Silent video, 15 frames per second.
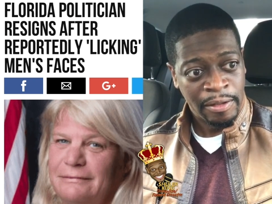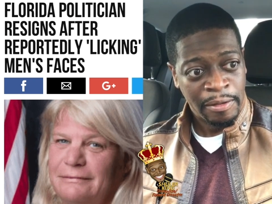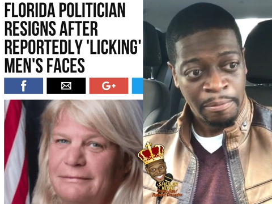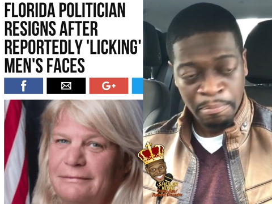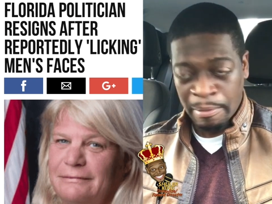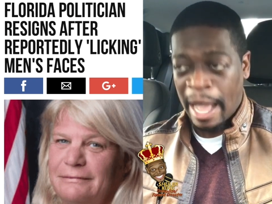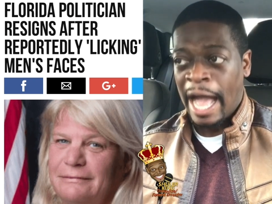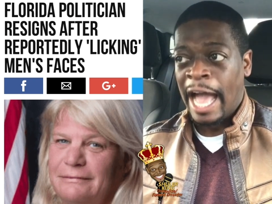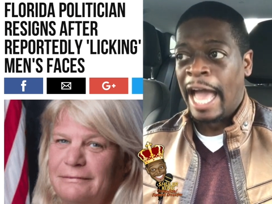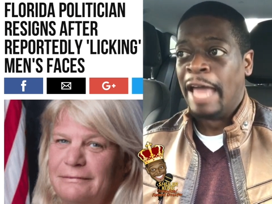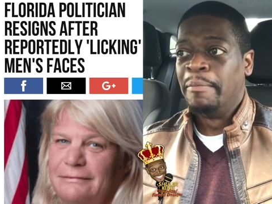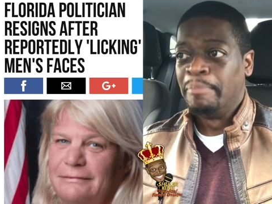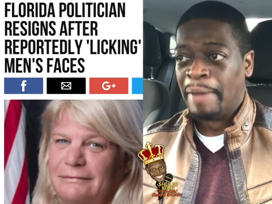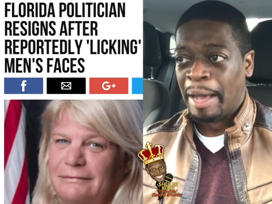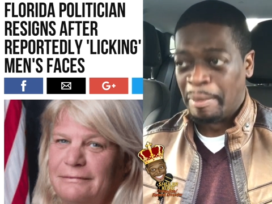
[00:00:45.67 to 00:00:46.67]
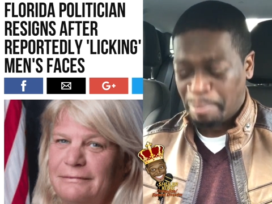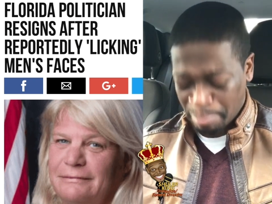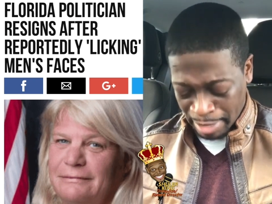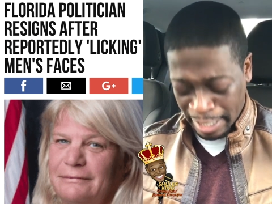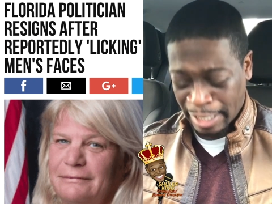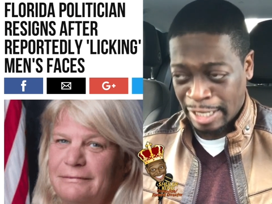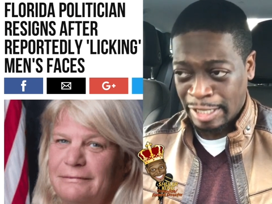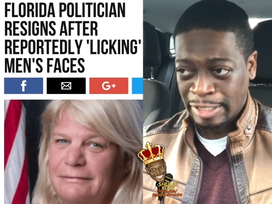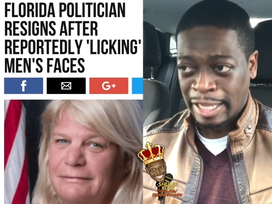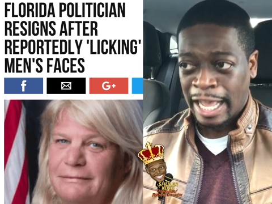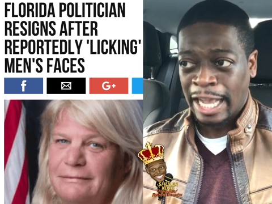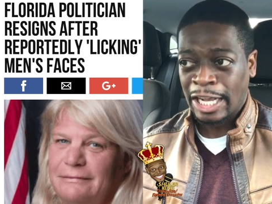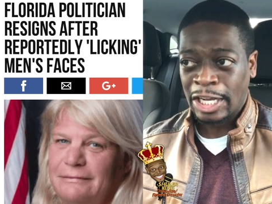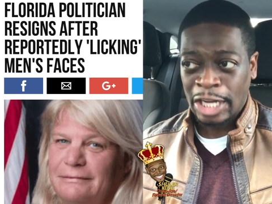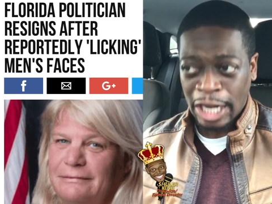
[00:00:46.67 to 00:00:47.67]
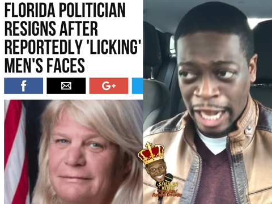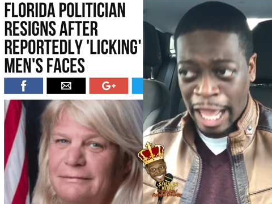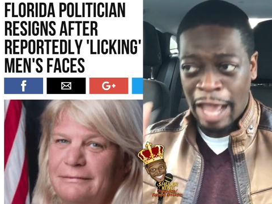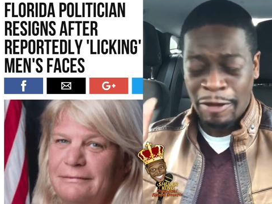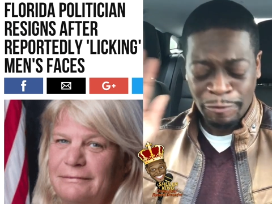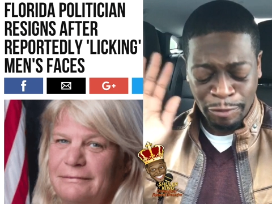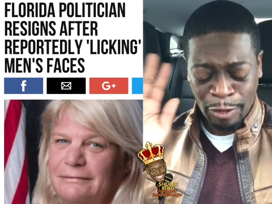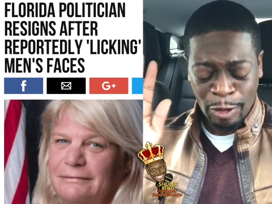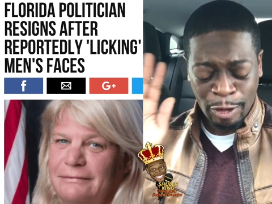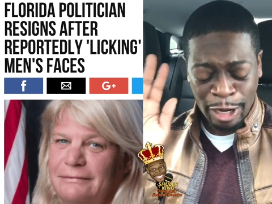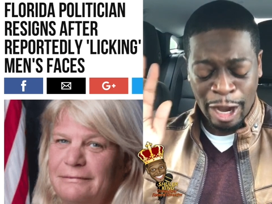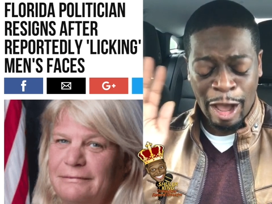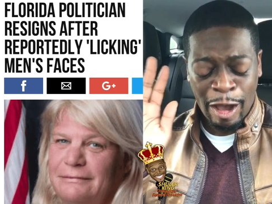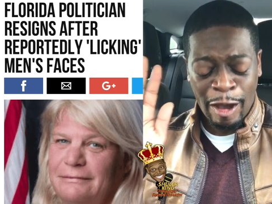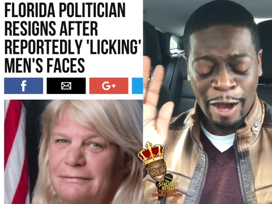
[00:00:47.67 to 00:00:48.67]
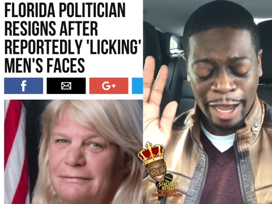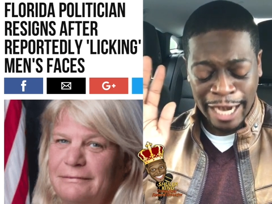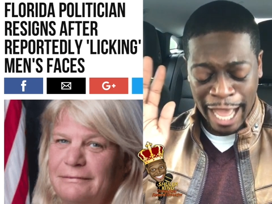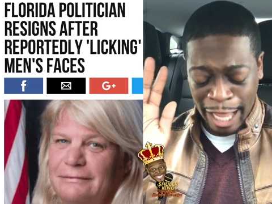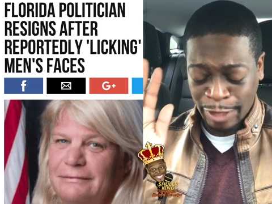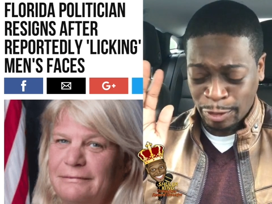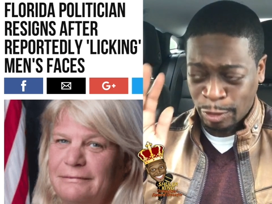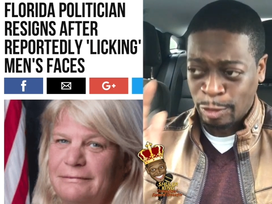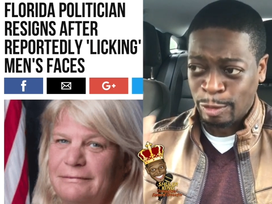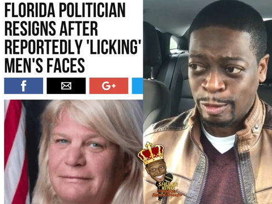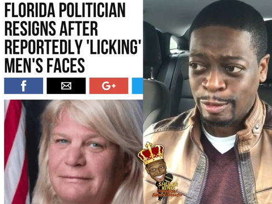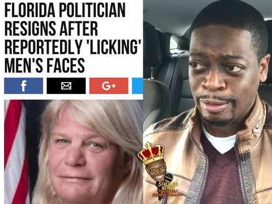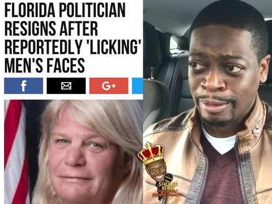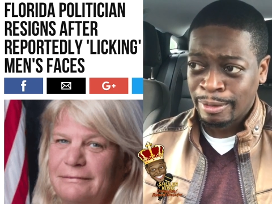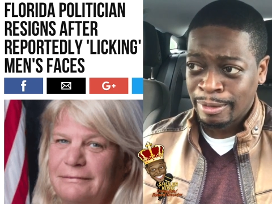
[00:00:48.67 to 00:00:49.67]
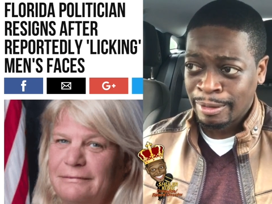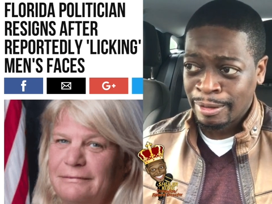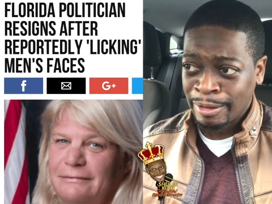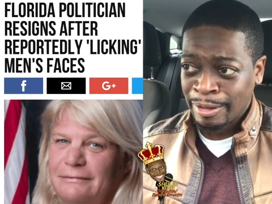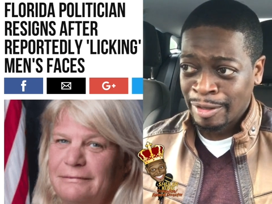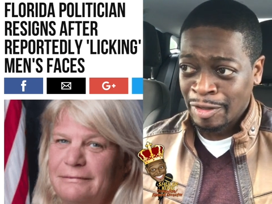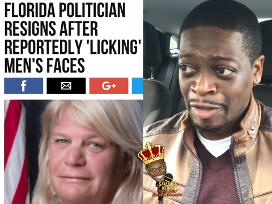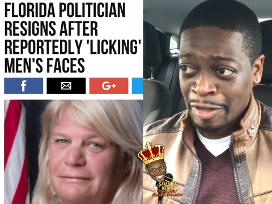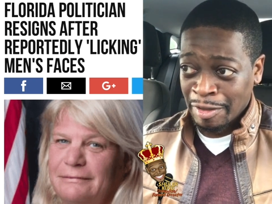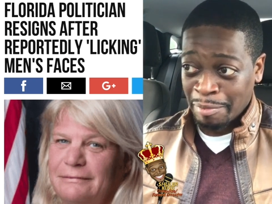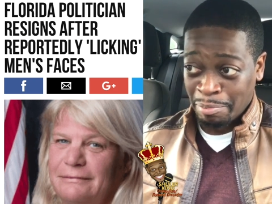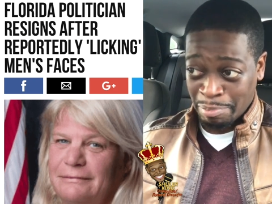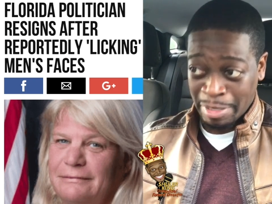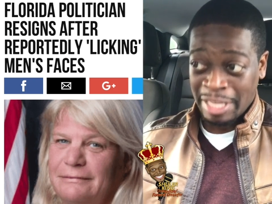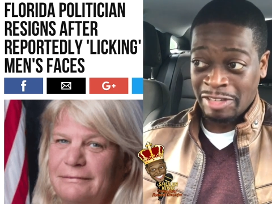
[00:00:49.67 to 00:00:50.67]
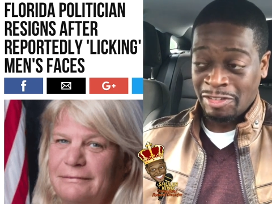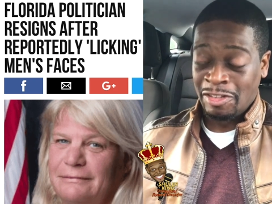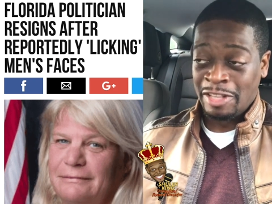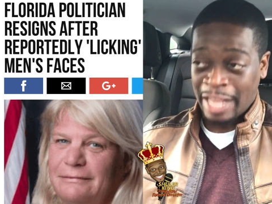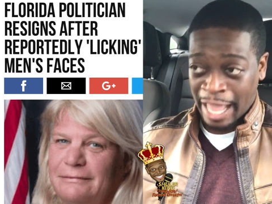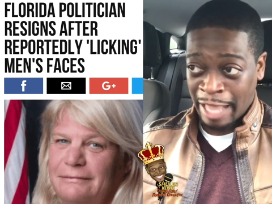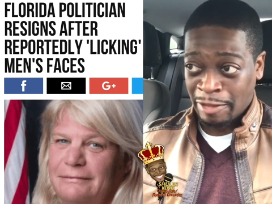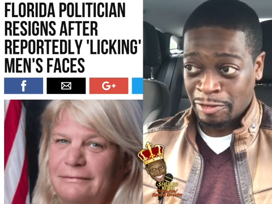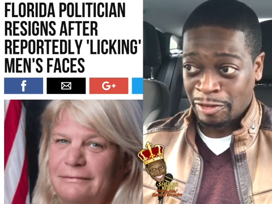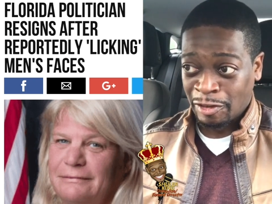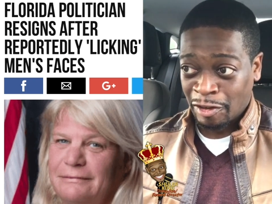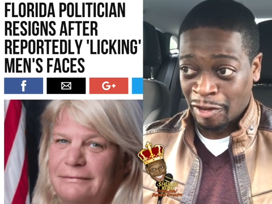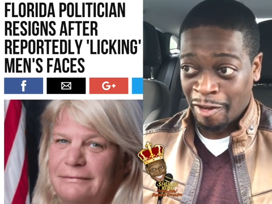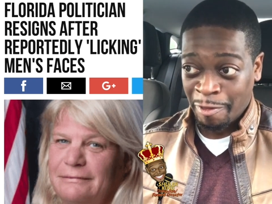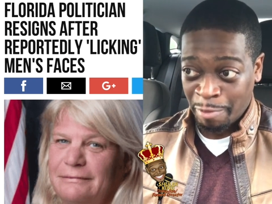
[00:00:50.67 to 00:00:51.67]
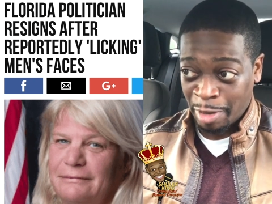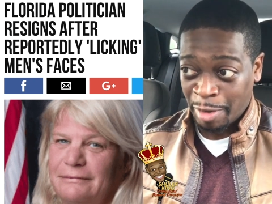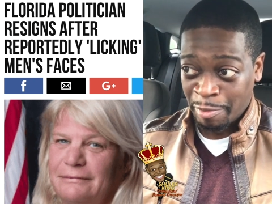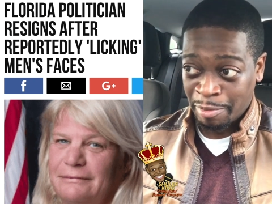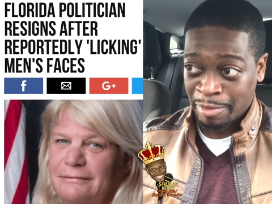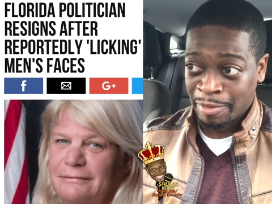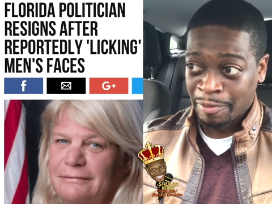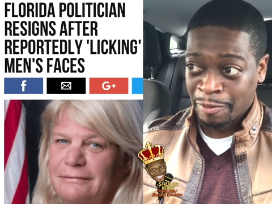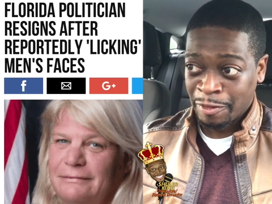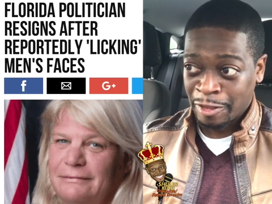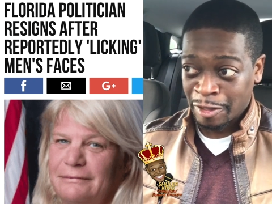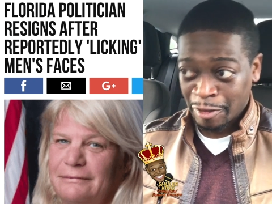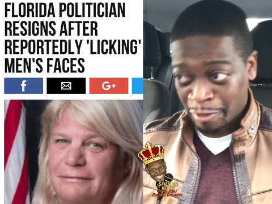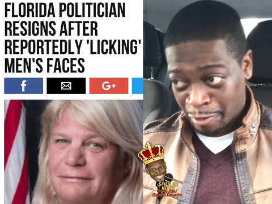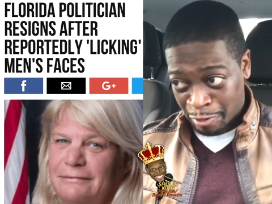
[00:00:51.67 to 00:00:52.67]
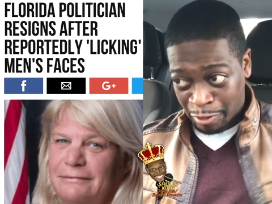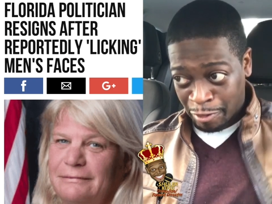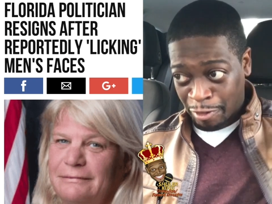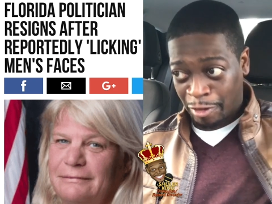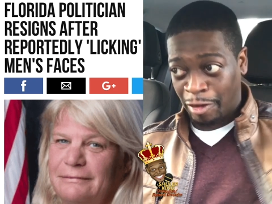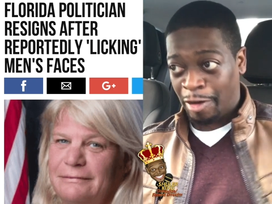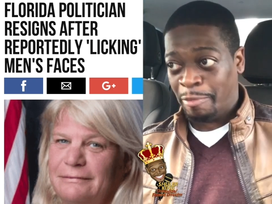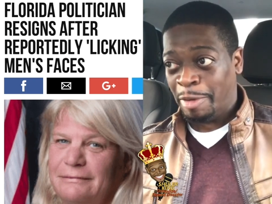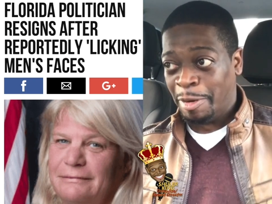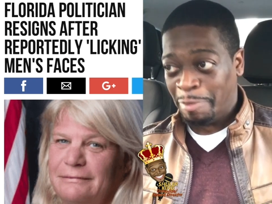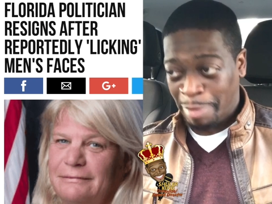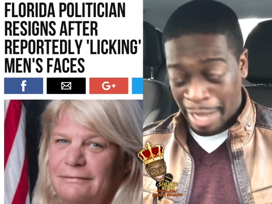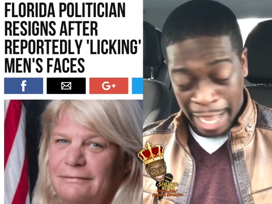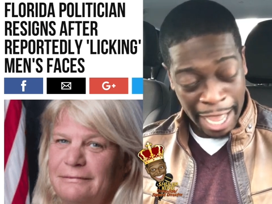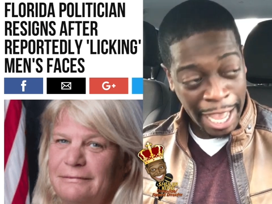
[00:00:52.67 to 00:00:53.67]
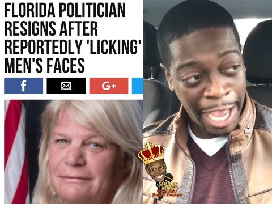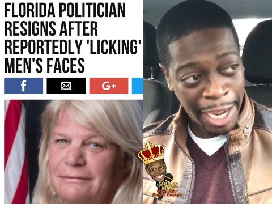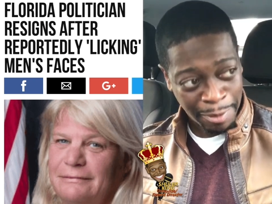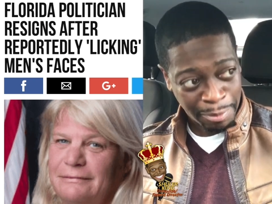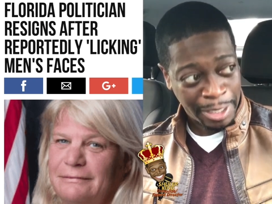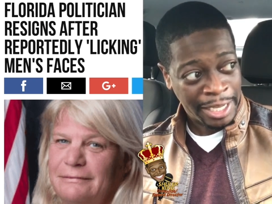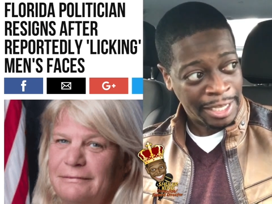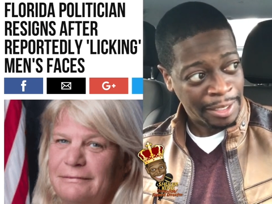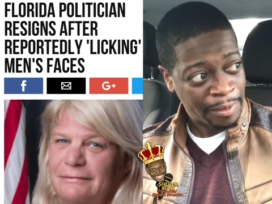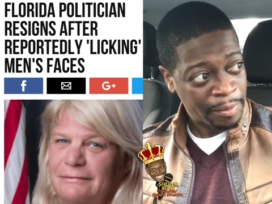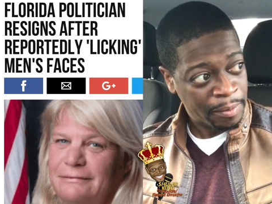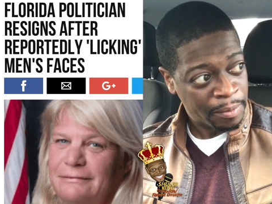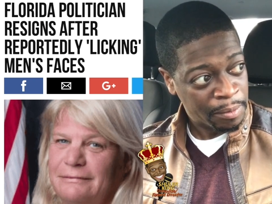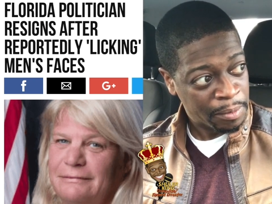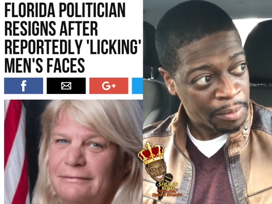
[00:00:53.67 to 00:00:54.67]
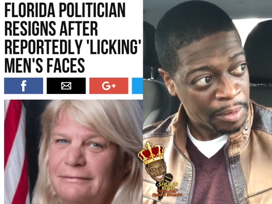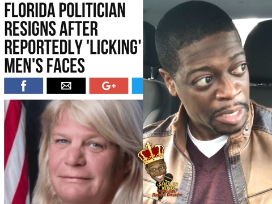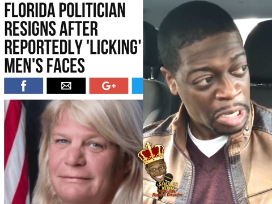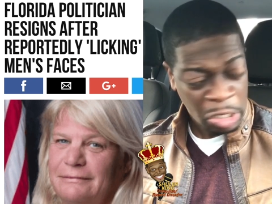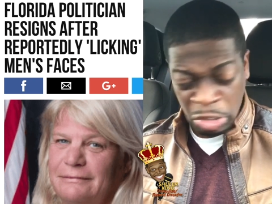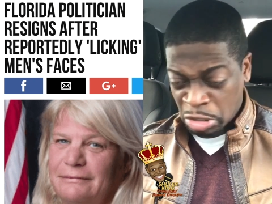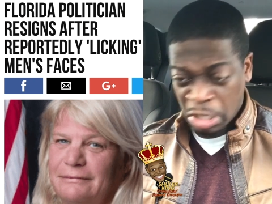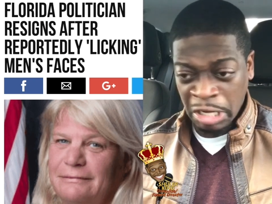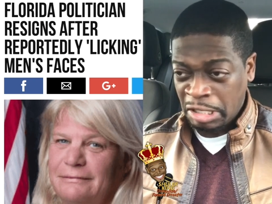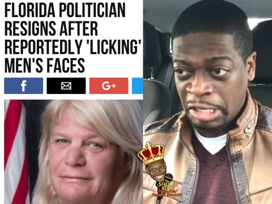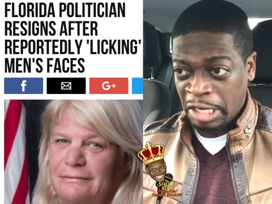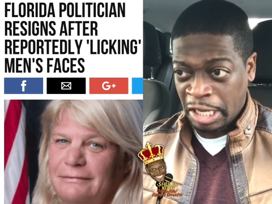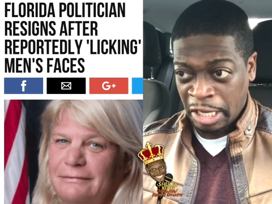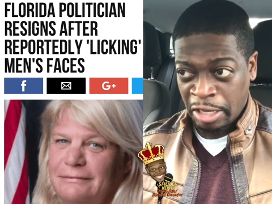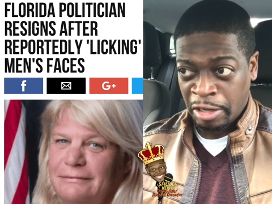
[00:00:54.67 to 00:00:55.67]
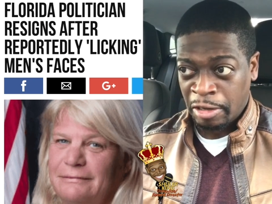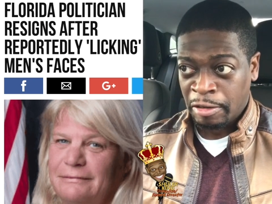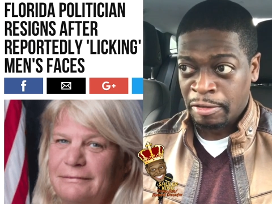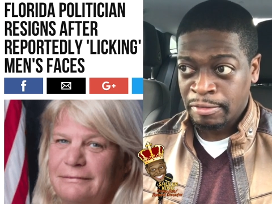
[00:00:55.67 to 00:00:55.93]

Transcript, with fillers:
Speaker 1: Mind my business. I clear for Lord I do. Miss Nancy come up, come up behind me. Couldn't hear.